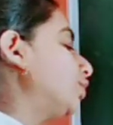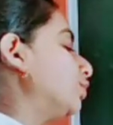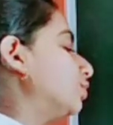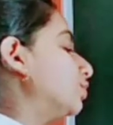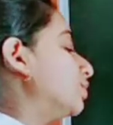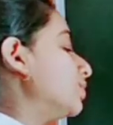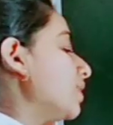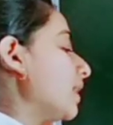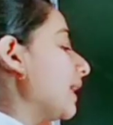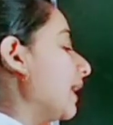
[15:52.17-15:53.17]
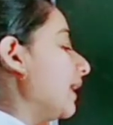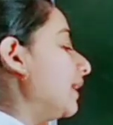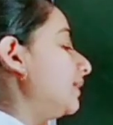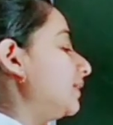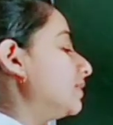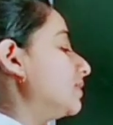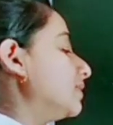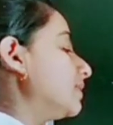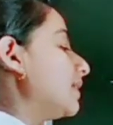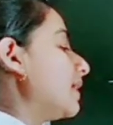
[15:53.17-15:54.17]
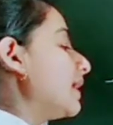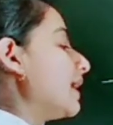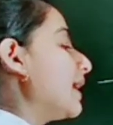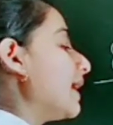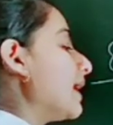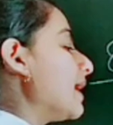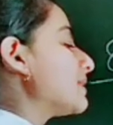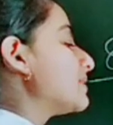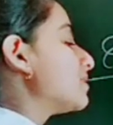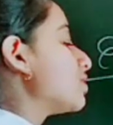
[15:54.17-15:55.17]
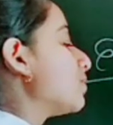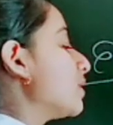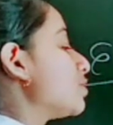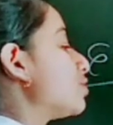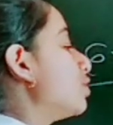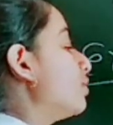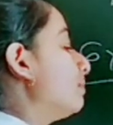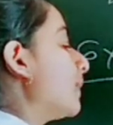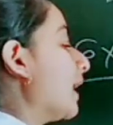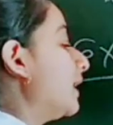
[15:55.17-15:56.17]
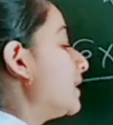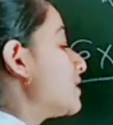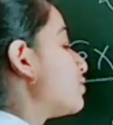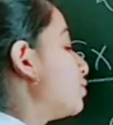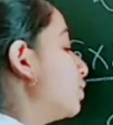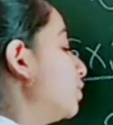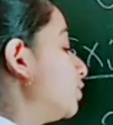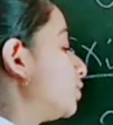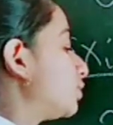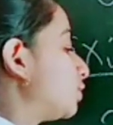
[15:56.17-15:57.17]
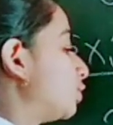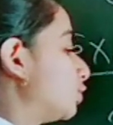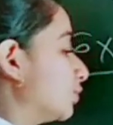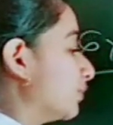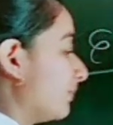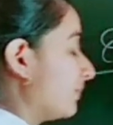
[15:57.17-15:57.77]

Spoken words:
2 and x is equals to minus root 2,